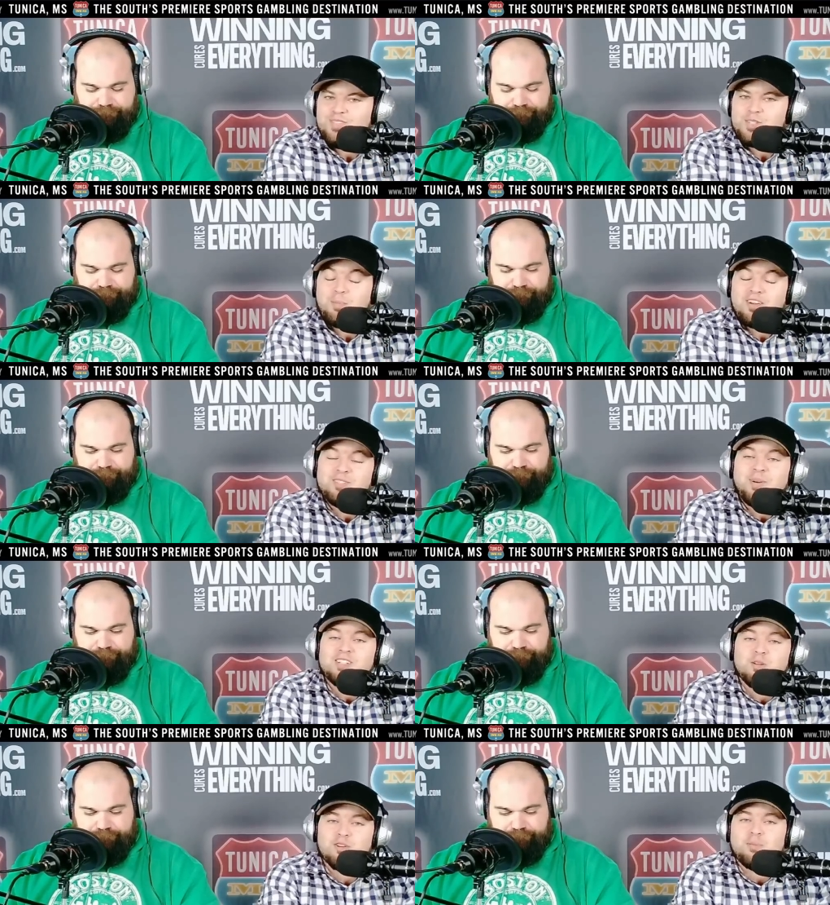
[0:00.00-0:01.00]
Speaker 1: It's brought to you
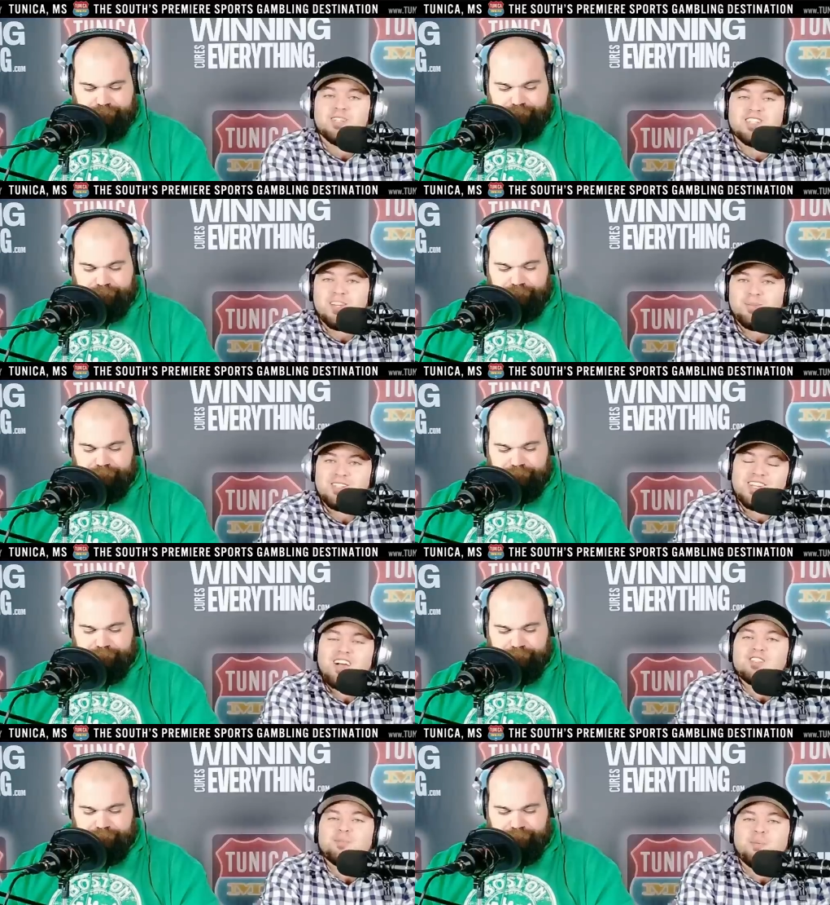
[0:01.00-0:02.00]
by Tunica, Mississippi,
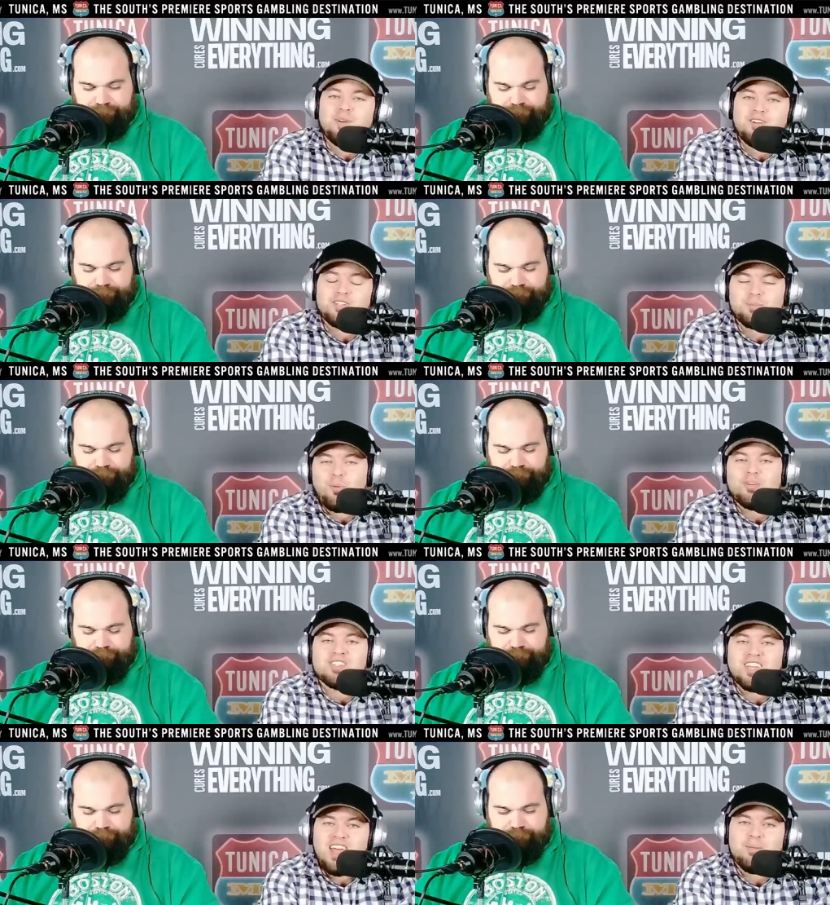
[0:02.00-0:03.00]
South's premier
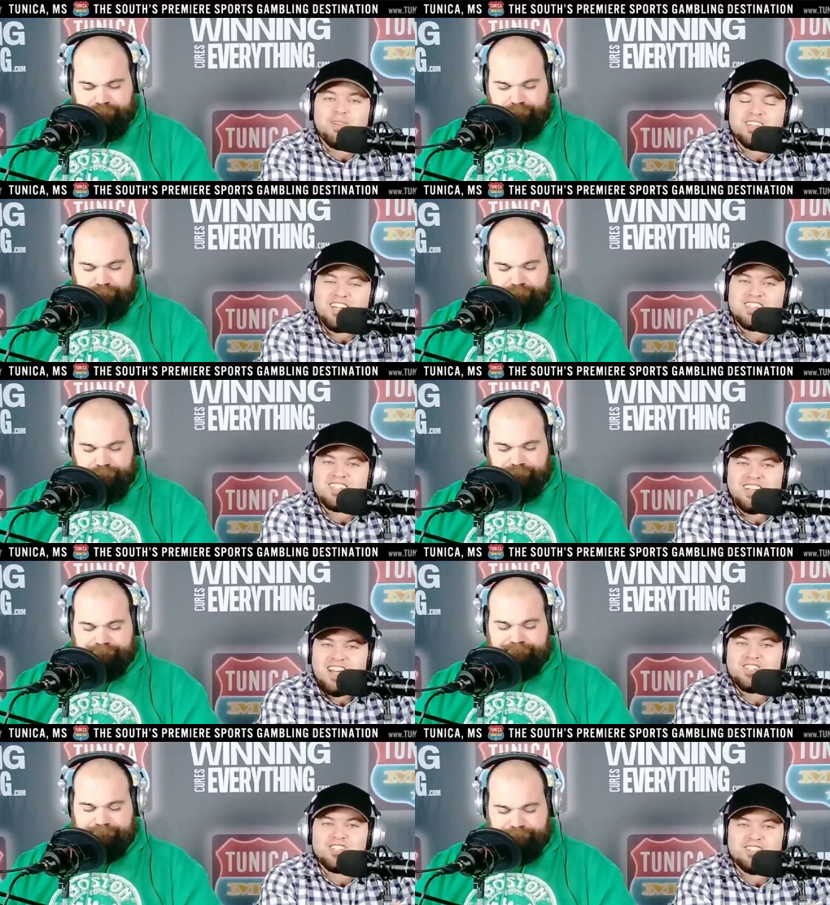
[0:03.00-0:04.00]
sports gambling
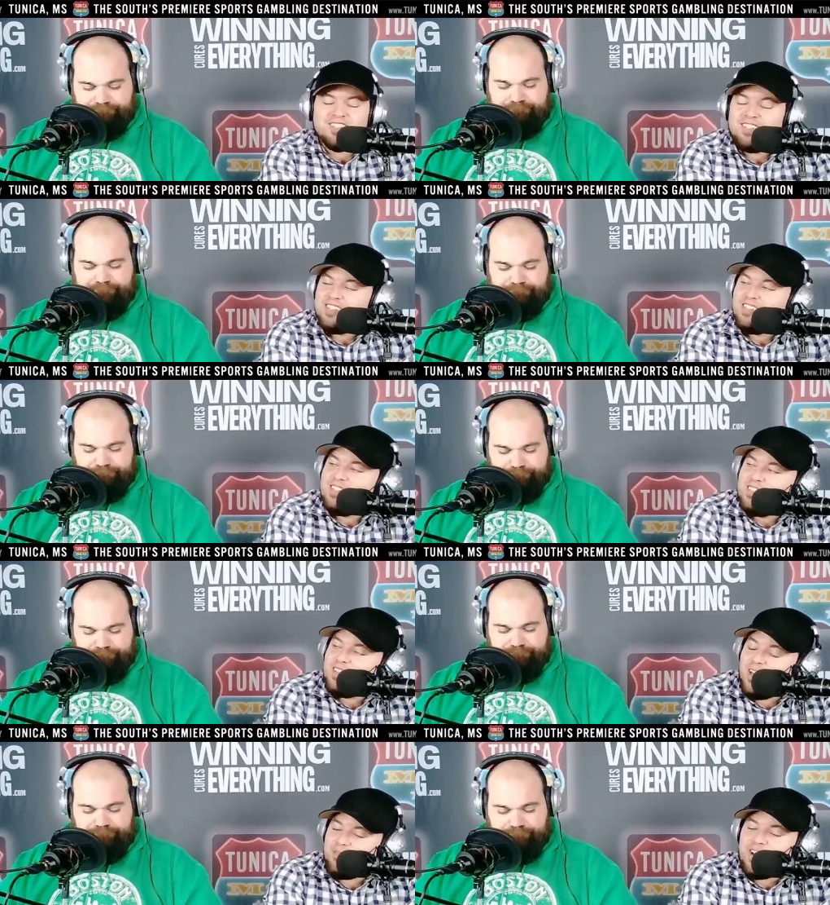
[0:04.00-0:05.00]
destination.
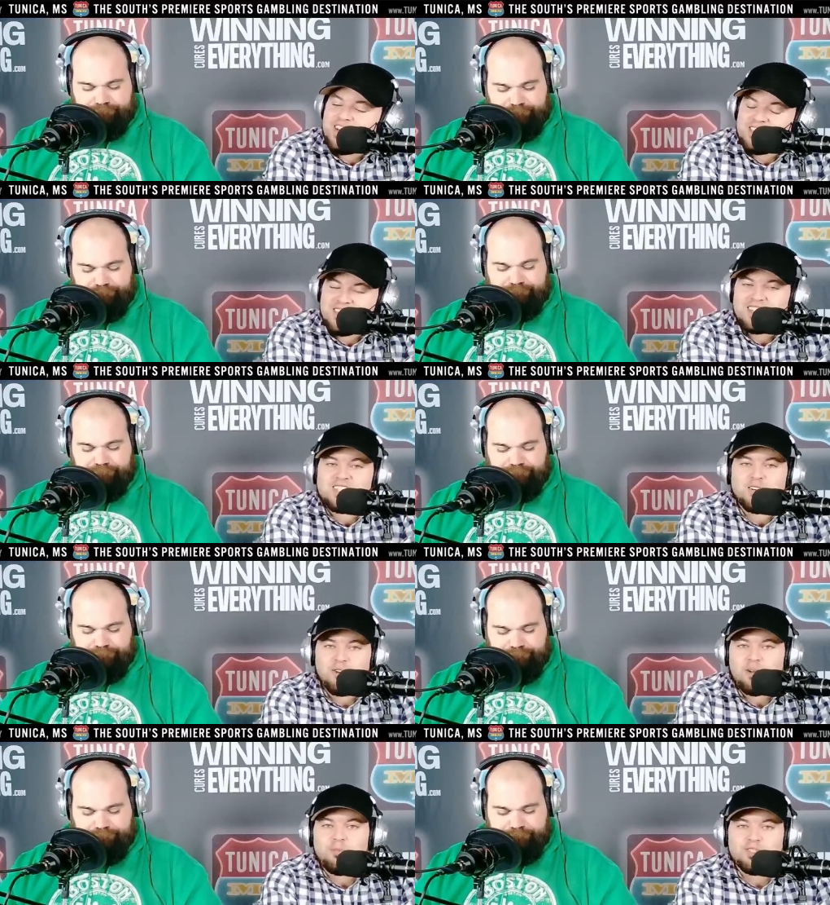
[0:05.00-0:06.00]
They've got six
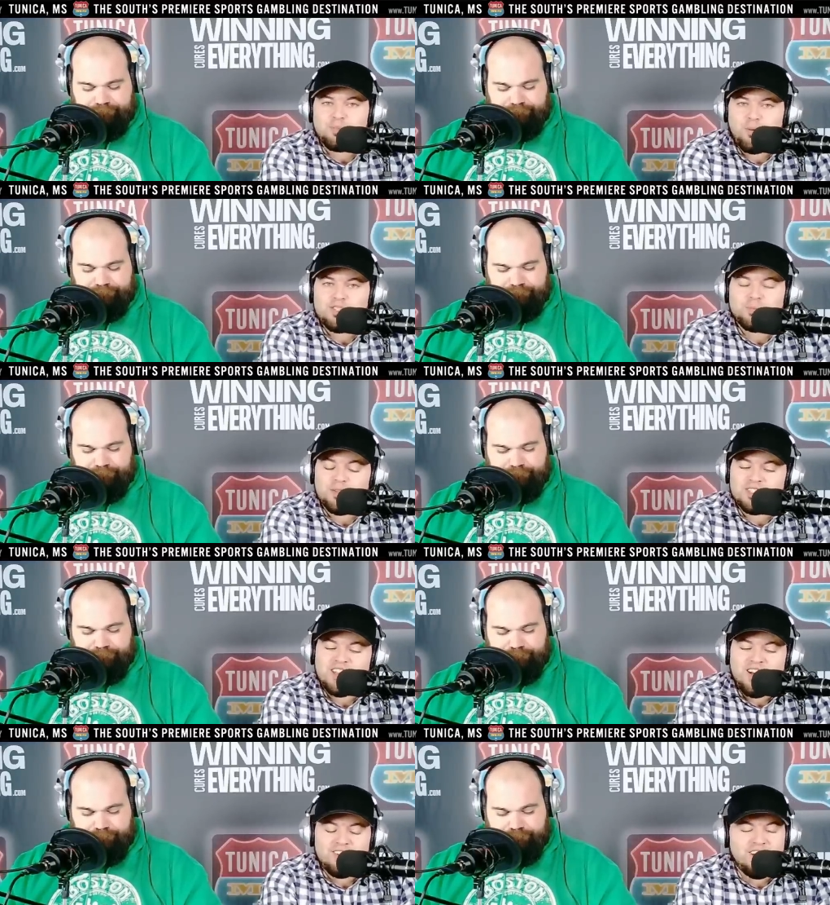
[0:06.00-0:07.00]
incredible sports books
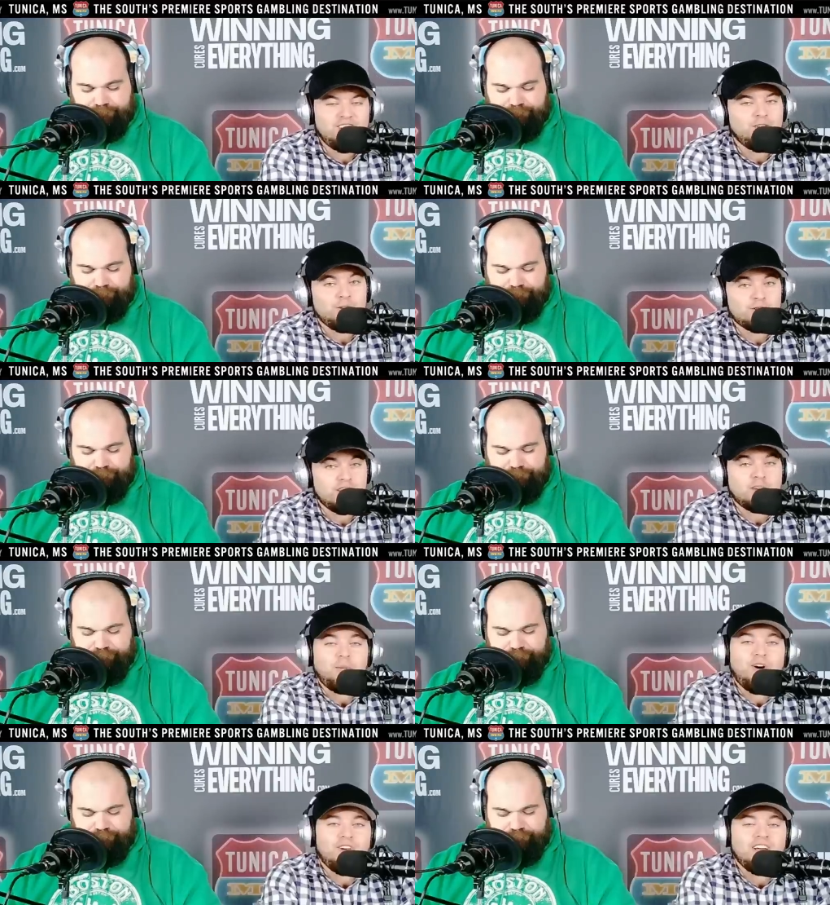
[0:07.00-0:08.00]
down there. You go check
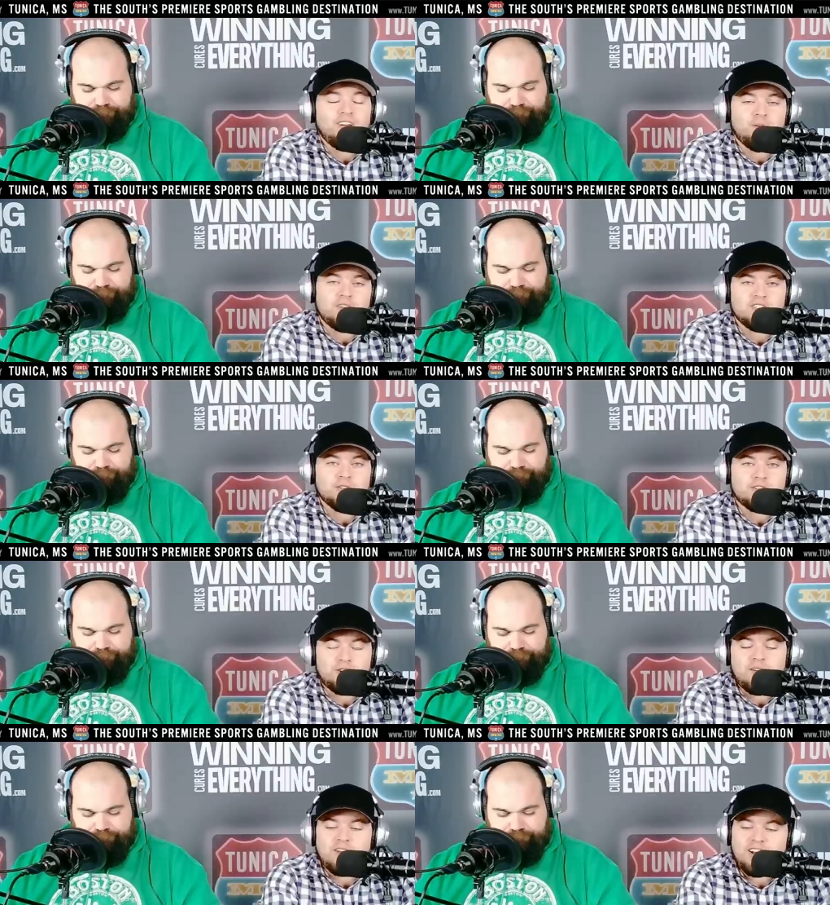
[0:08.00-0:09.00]
them all out over at
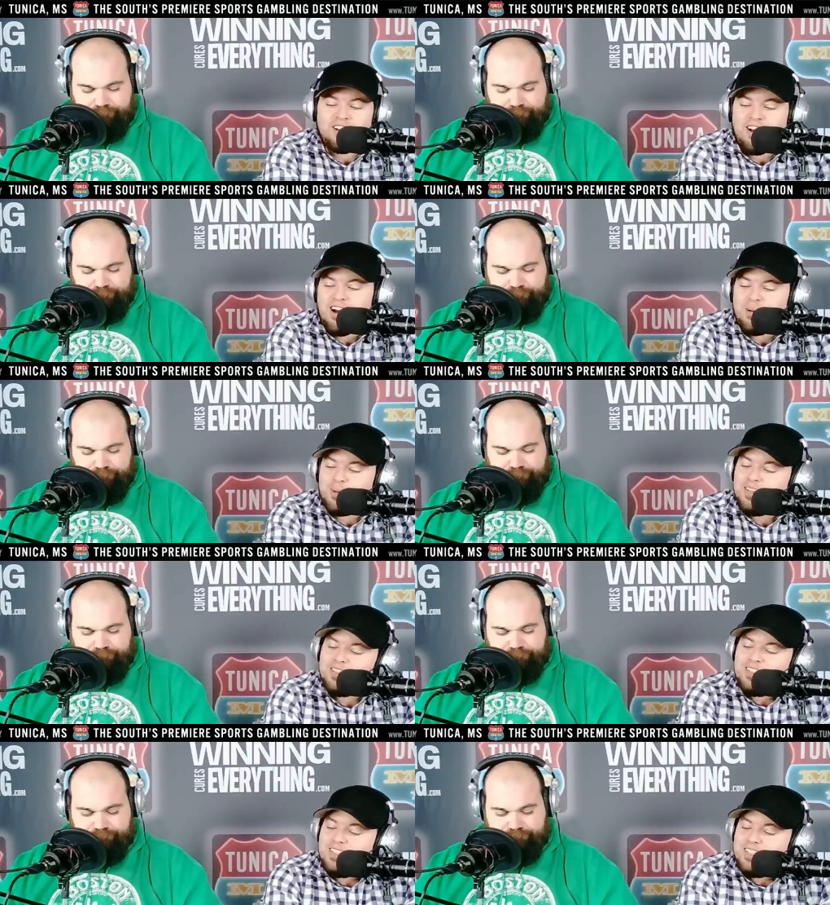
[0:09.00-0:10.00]
tunicatravel.com.
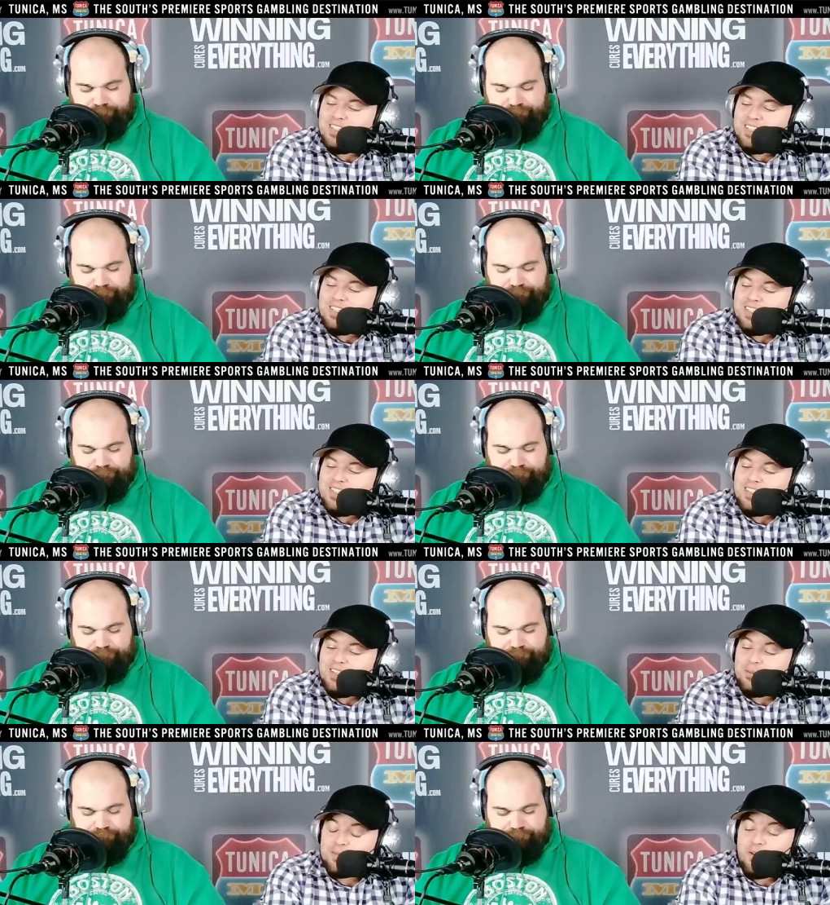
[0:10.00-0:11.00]

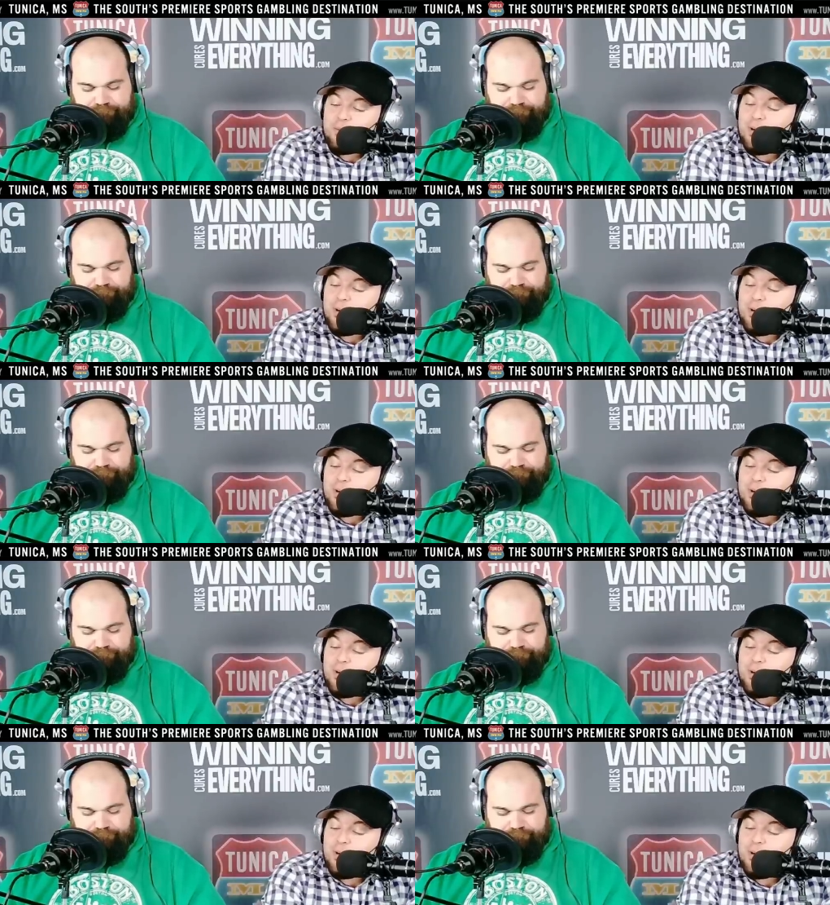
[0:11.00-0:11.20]
It was a fun